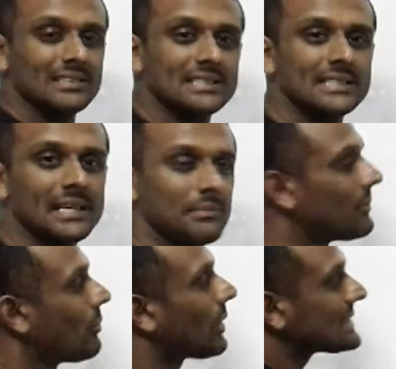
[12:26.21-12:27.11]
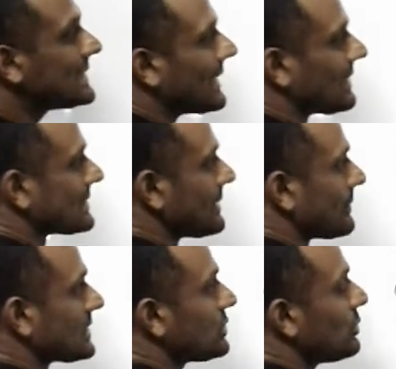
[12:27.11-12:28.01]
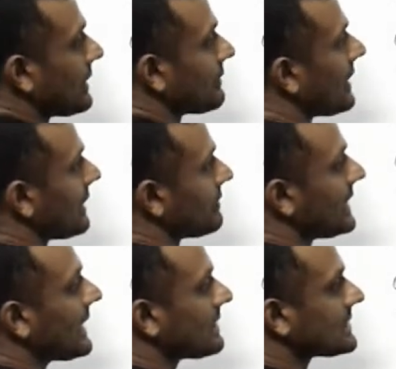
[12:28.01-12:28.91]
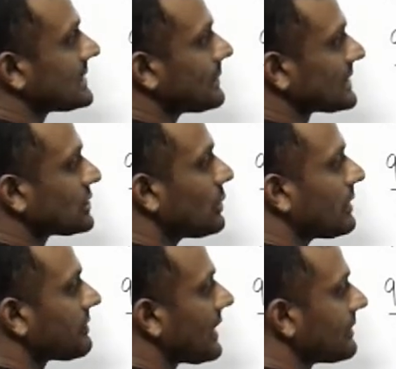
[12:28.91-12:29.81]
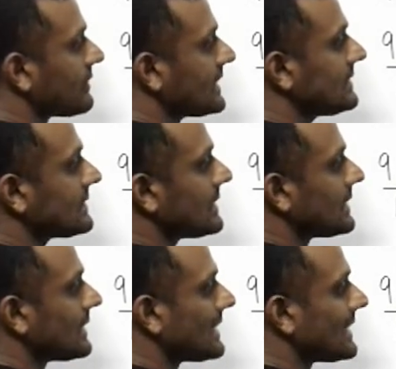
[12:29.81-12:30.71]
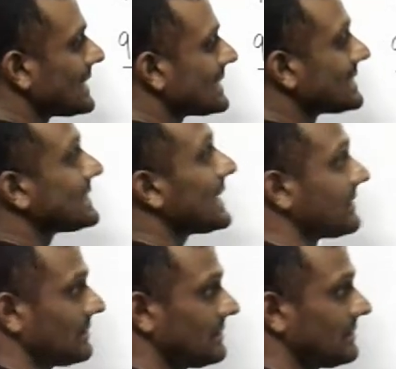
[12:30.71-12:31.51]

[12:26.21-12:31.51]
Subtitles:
LCM. What's the LCM of 2 and 5? The LCM of 2 and 5 is 10.